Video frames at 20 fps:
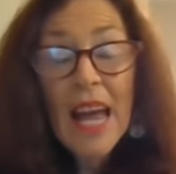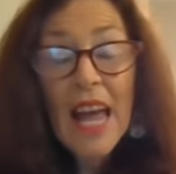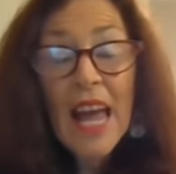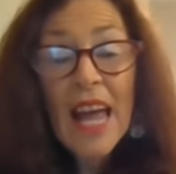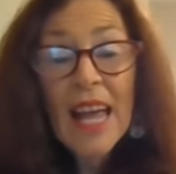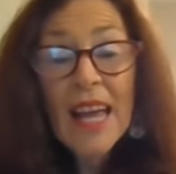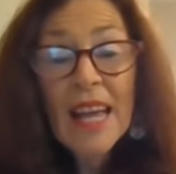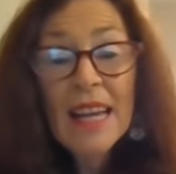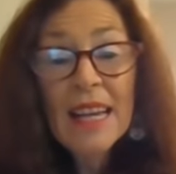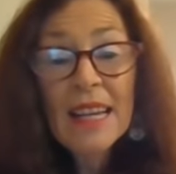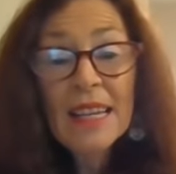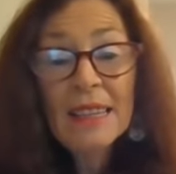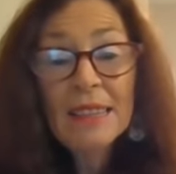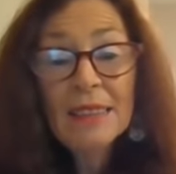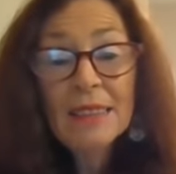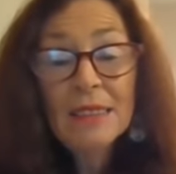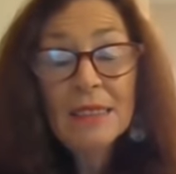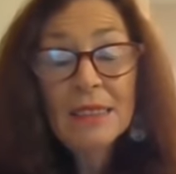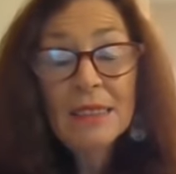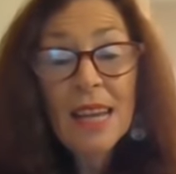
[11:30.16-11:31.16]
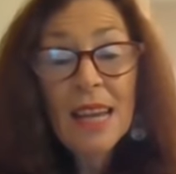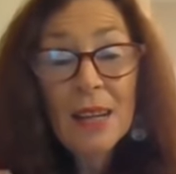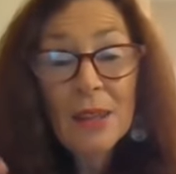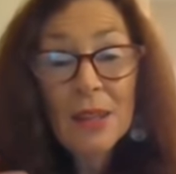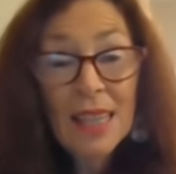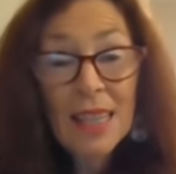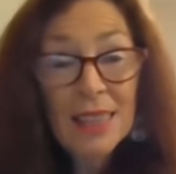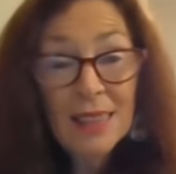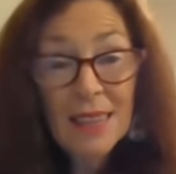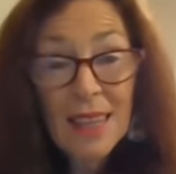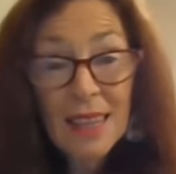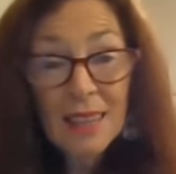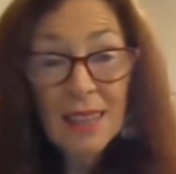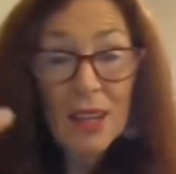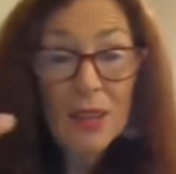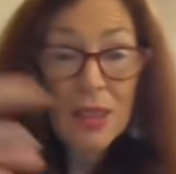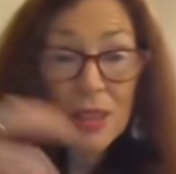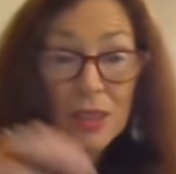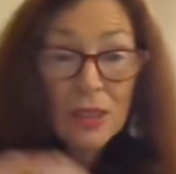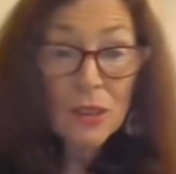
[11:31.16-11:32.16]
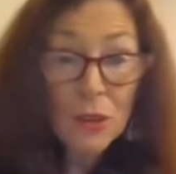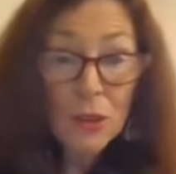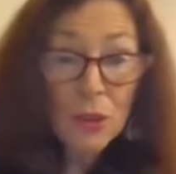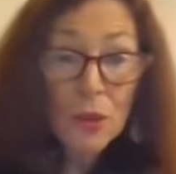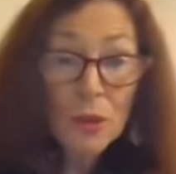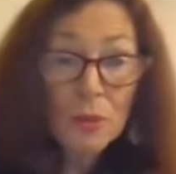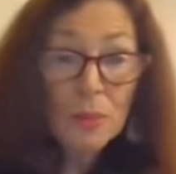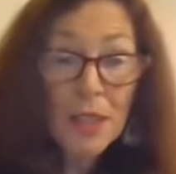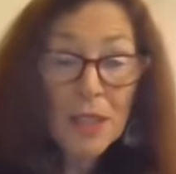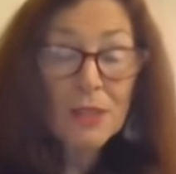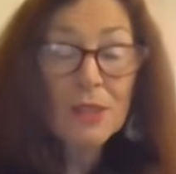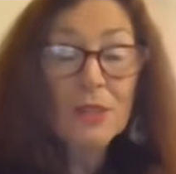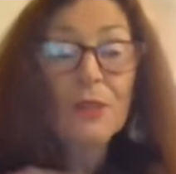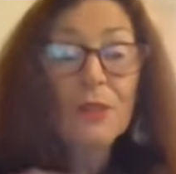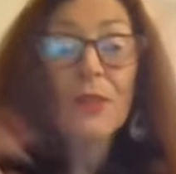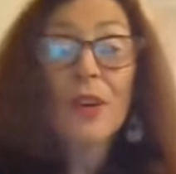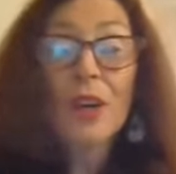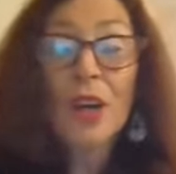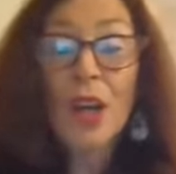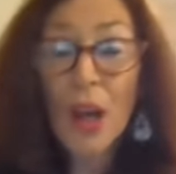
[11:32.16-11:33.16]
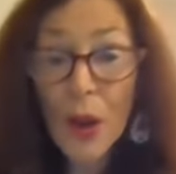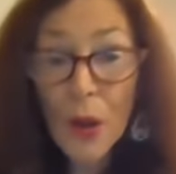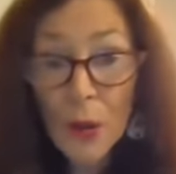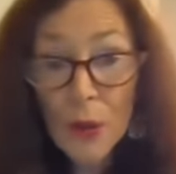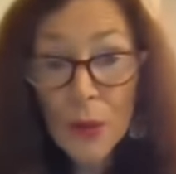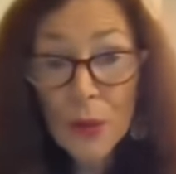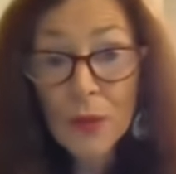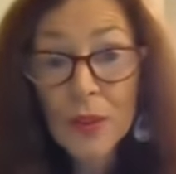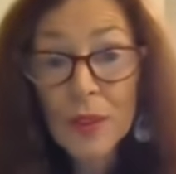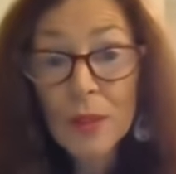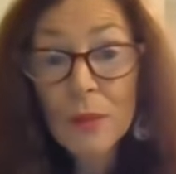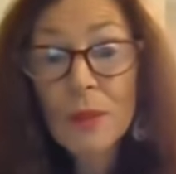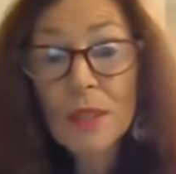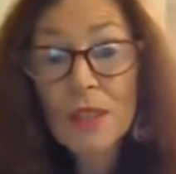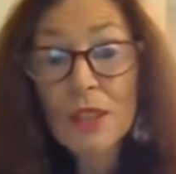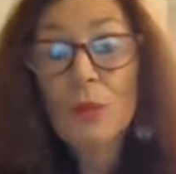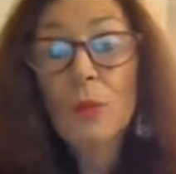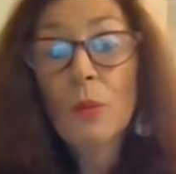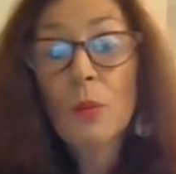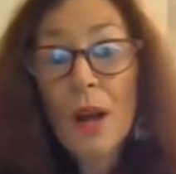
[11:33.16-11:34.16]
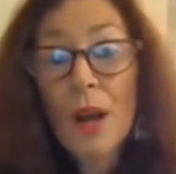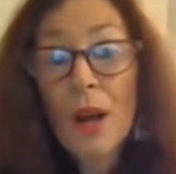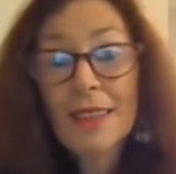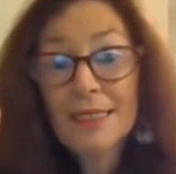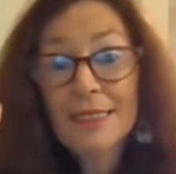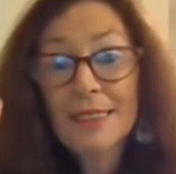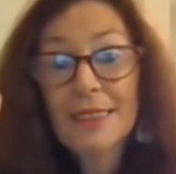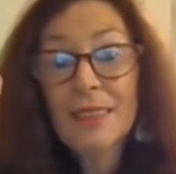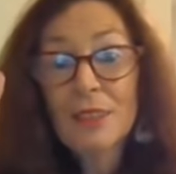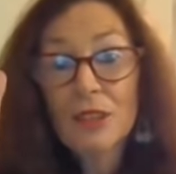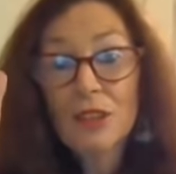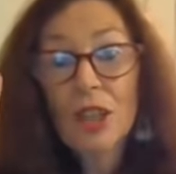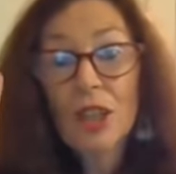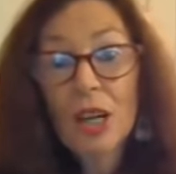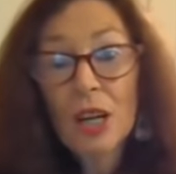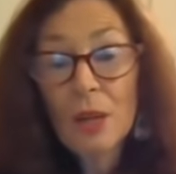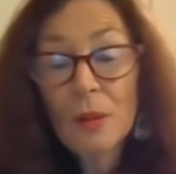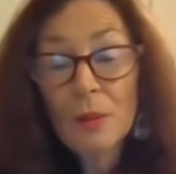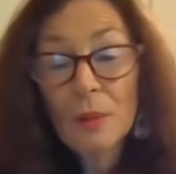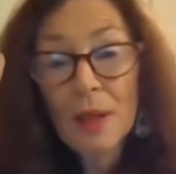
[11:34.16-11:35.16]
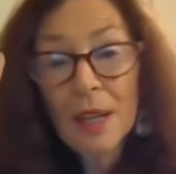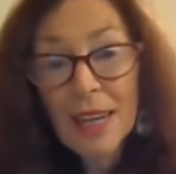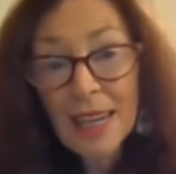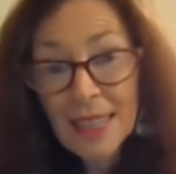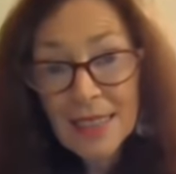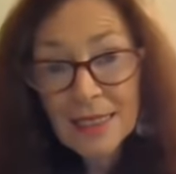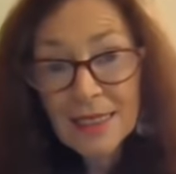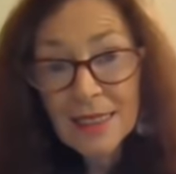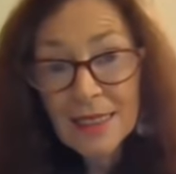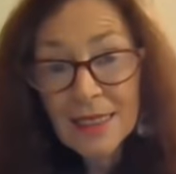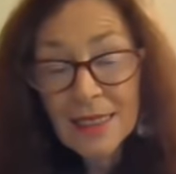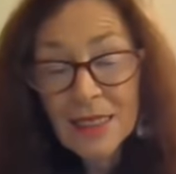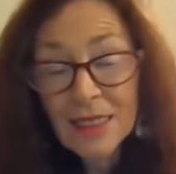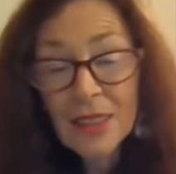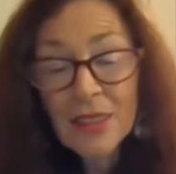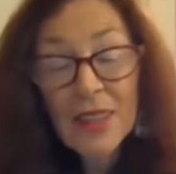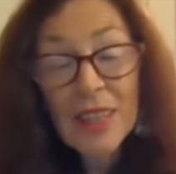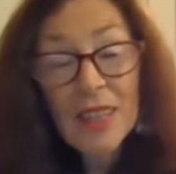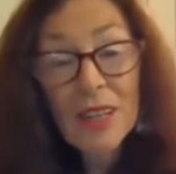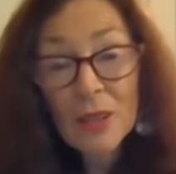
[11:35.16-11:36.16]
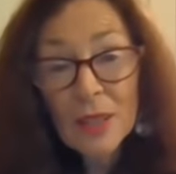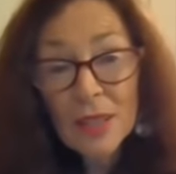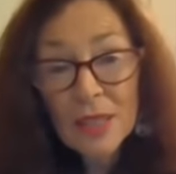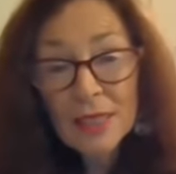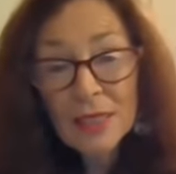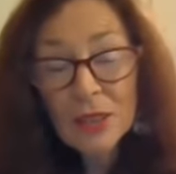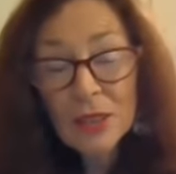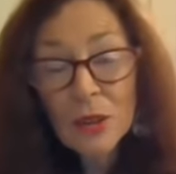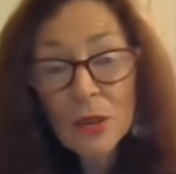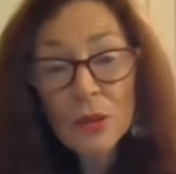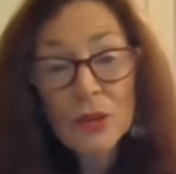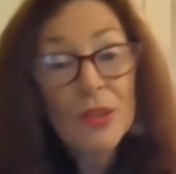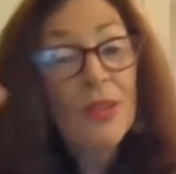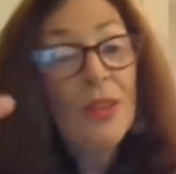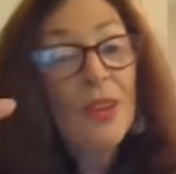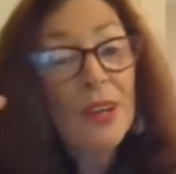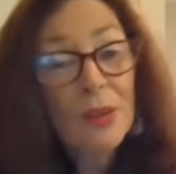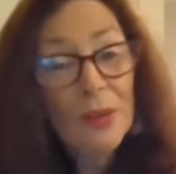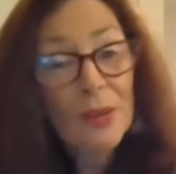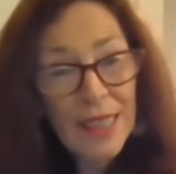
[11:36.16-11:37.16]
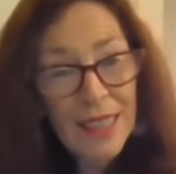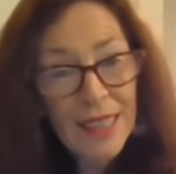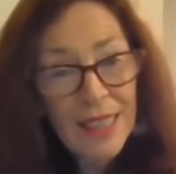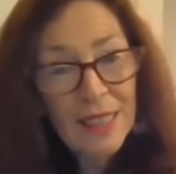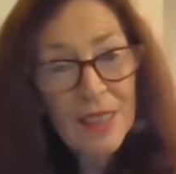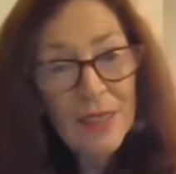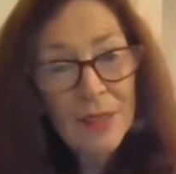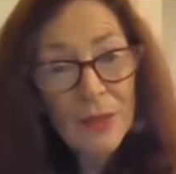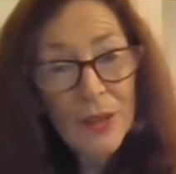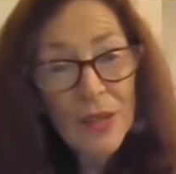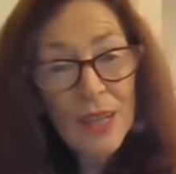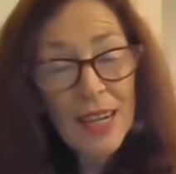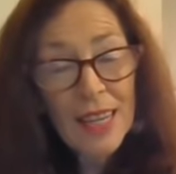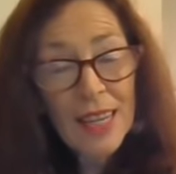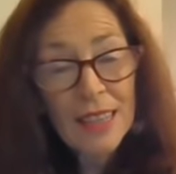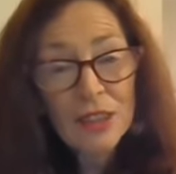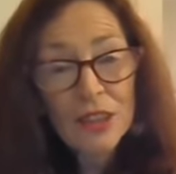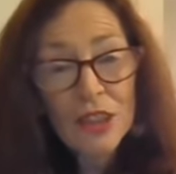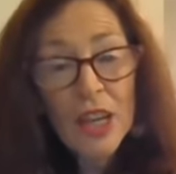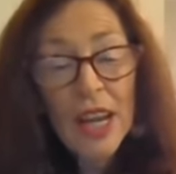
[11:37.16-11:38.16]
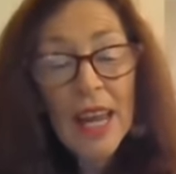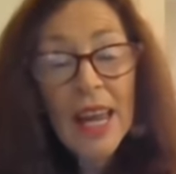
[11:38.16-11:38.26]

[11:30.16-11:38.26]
And now kids aren't going to school because of COVID, which is why it's such a global lesson. They're not going to school, so they're not getting their free lunch.